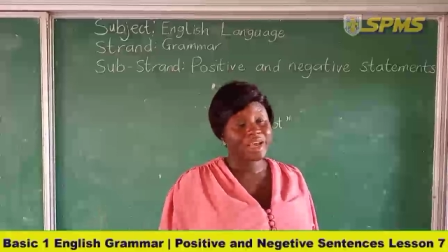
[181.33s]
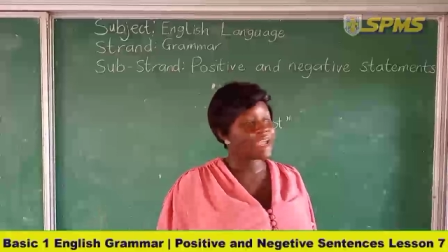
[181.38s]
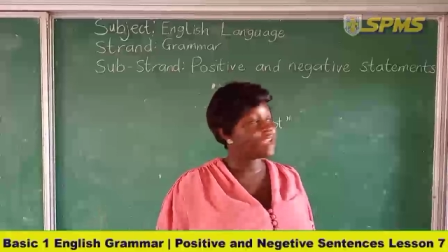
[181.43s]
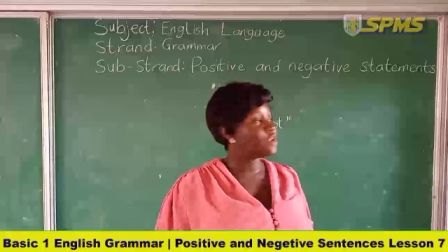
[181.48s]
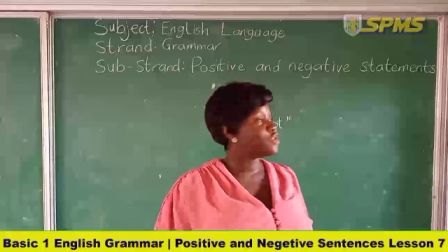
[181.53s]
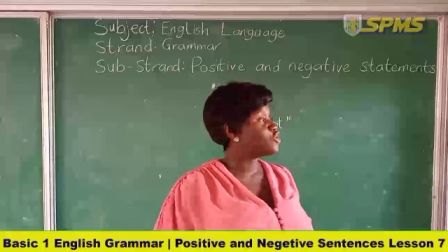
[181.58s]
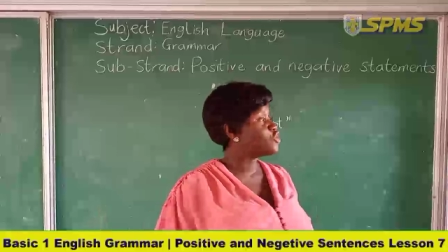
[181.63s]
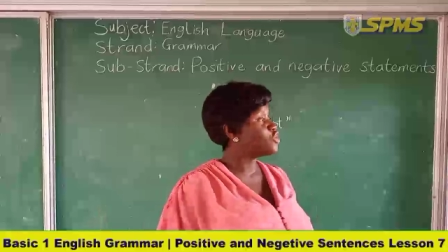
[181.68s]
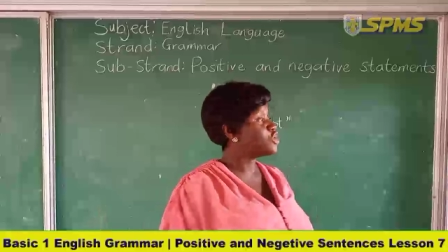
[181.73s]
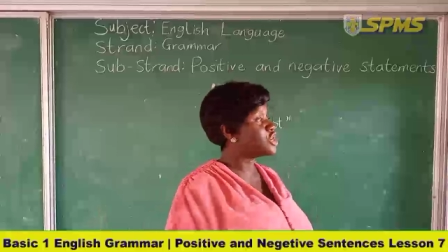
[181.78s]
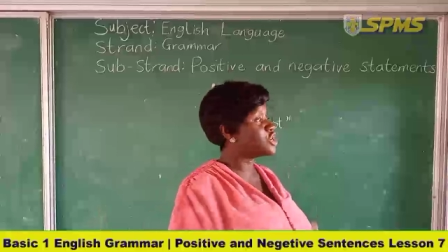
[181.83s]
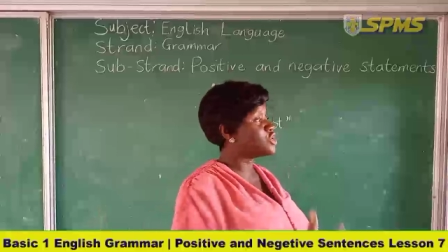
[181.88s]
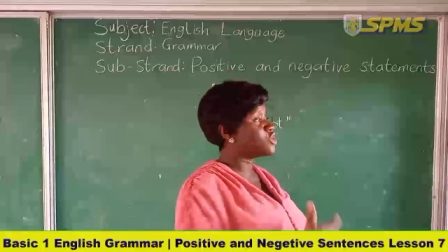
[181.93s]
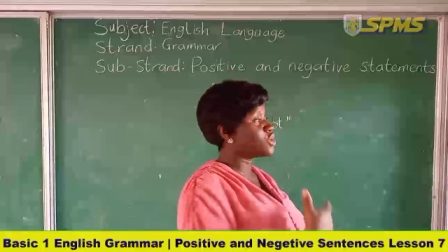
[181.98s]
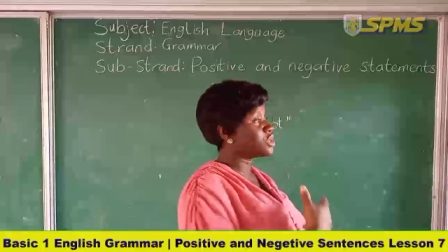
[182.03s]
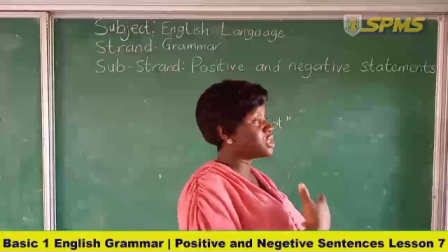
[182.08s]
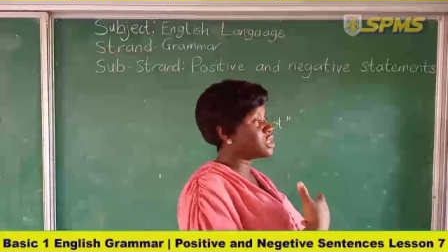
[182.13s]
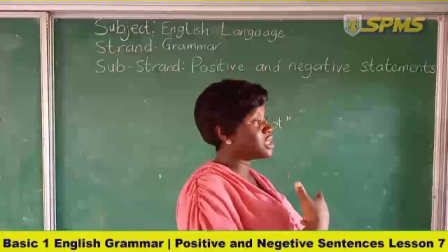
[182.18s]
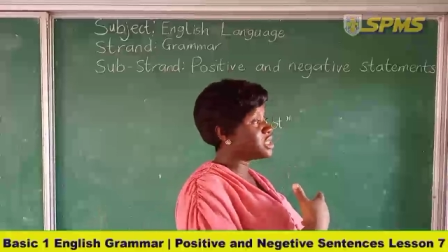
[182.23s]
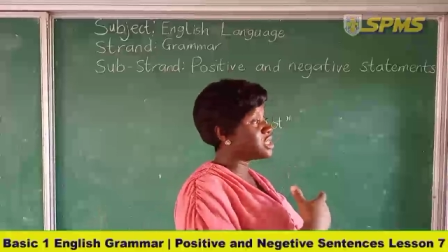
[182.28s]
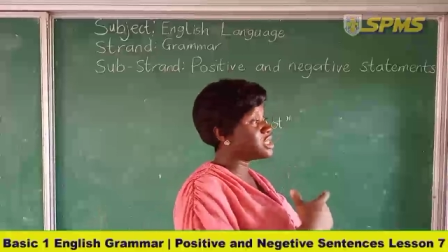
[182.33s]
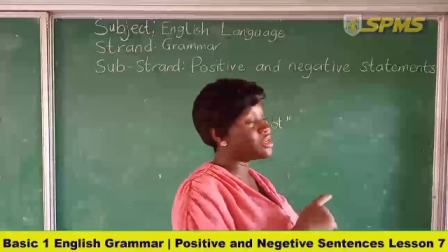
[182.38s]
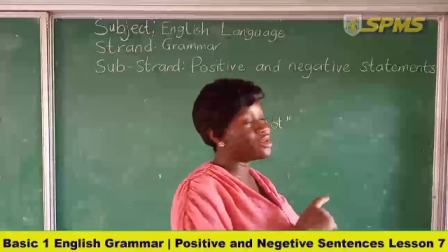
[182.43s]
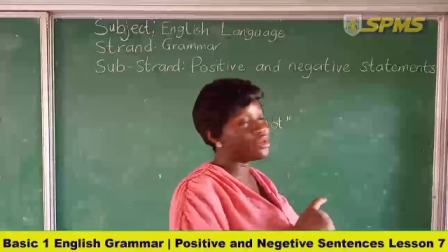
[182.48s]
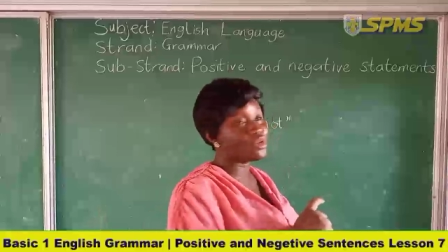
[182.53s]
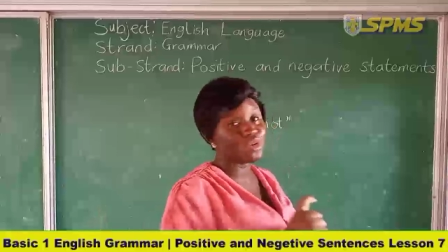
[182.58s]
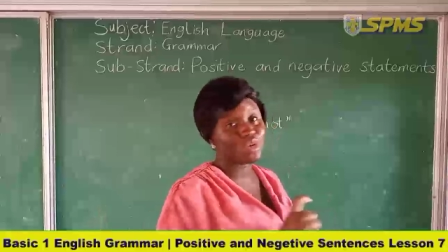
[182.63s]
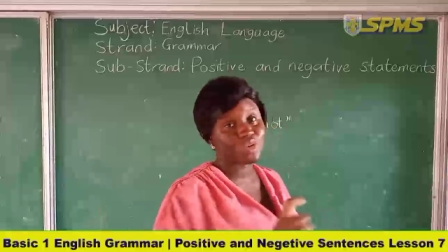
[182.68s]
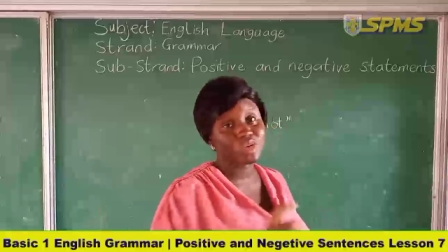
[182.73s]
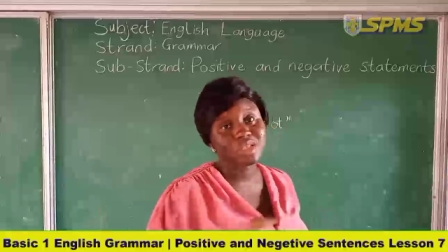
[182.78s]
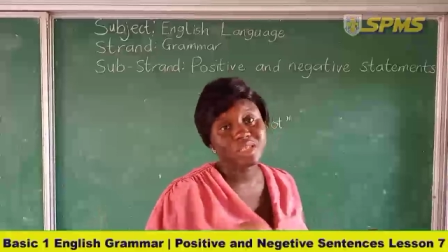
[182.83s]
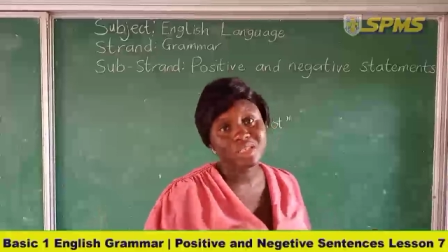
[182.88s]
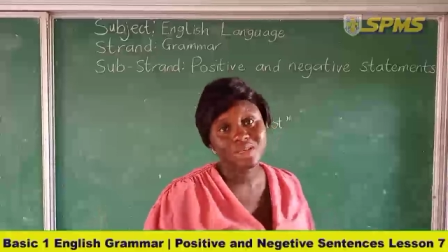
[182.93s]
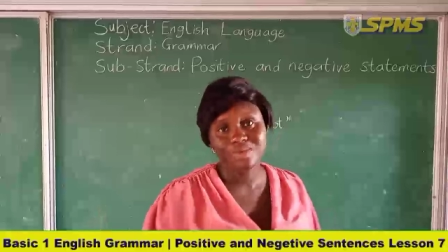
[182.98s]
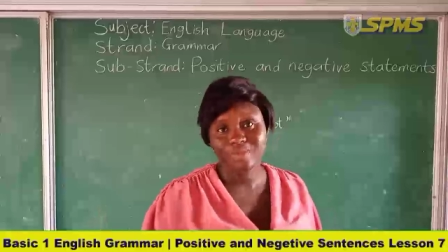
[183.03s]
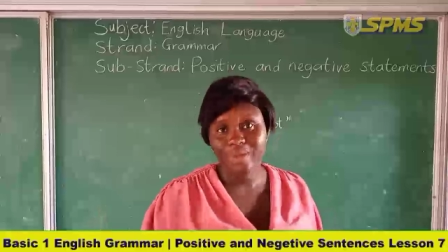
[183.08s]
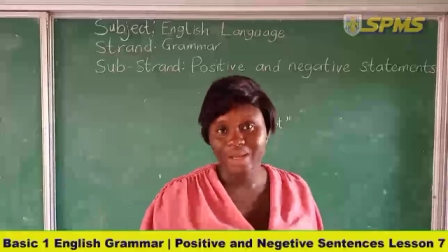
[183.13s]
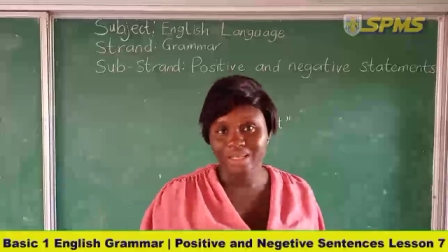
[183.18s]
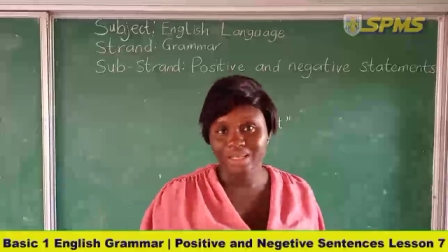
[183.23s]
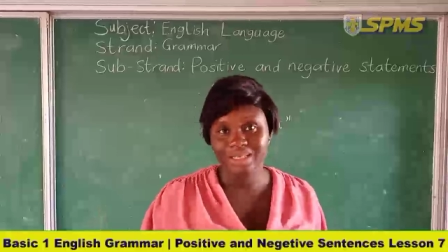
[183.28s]
and you did not see not
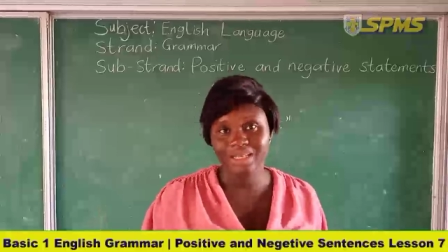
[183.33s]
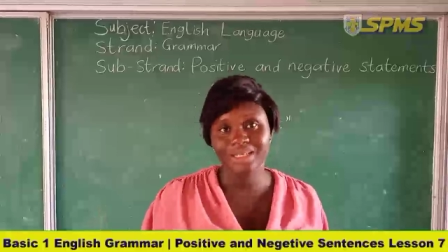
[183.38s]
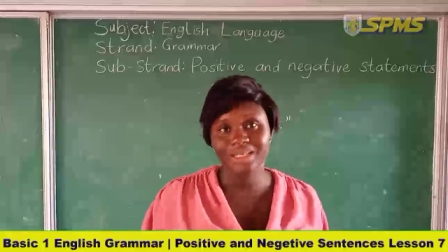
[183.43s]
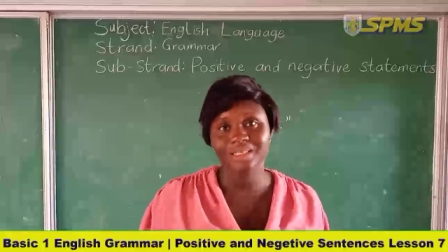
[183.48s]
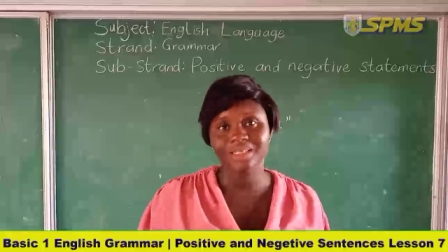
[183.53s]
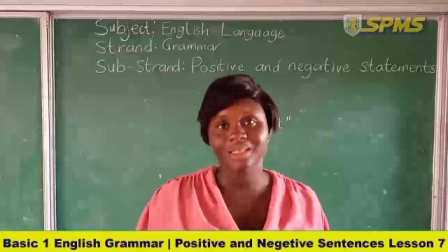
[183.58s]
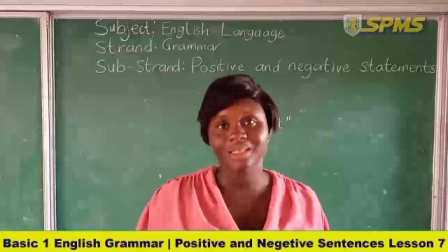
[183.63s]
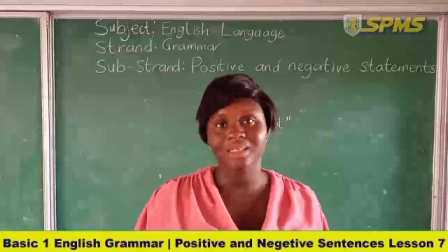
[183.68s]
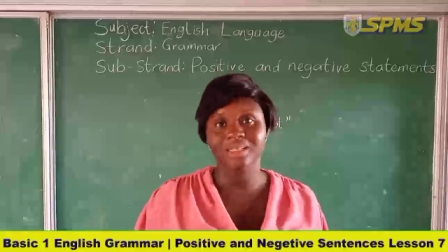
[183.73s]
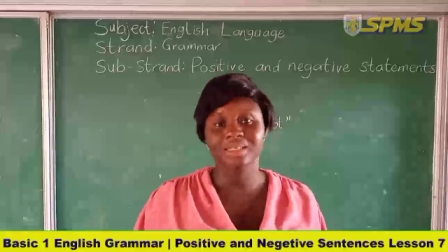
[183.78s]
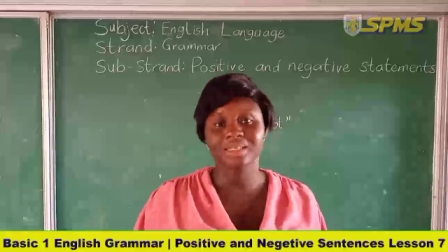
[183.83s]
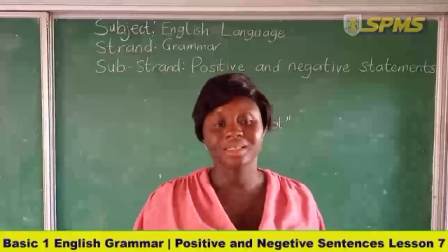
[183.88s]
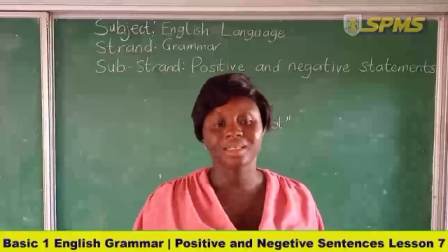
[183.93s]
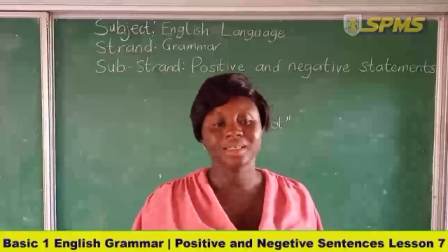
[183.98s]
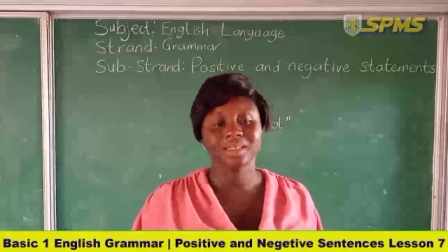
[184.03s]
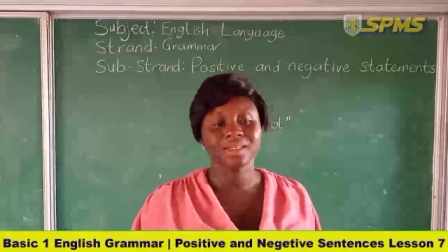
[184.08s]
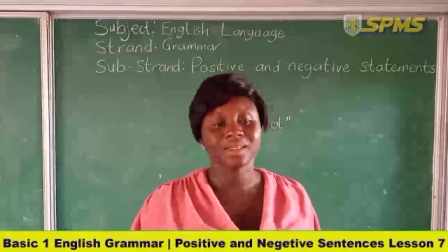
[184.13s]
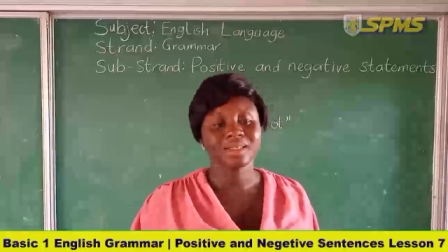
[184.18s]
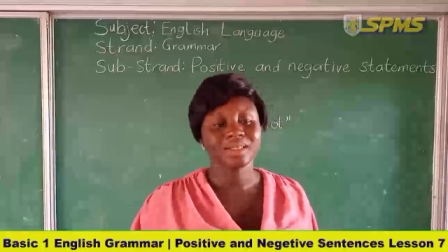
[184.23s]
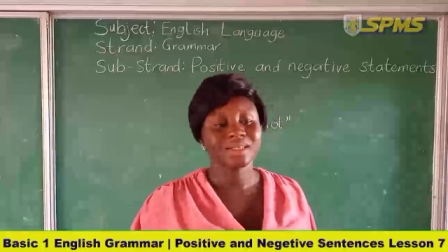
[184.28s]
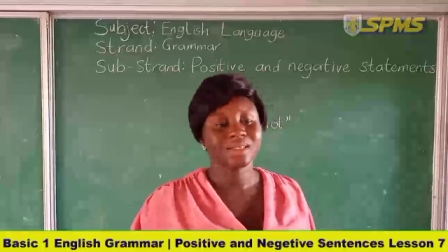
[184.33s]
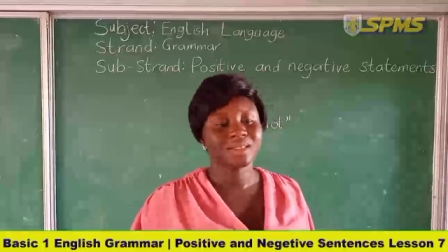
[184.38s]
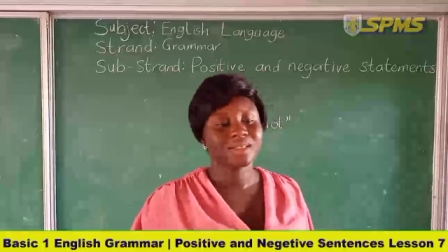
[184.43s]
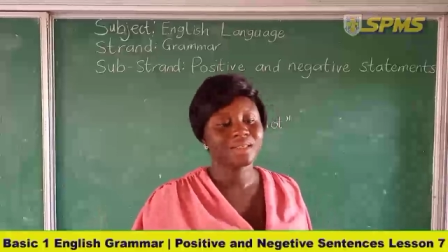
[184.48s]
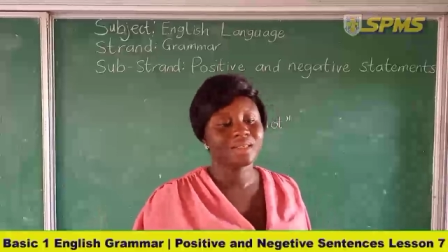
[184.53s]
in my sentence.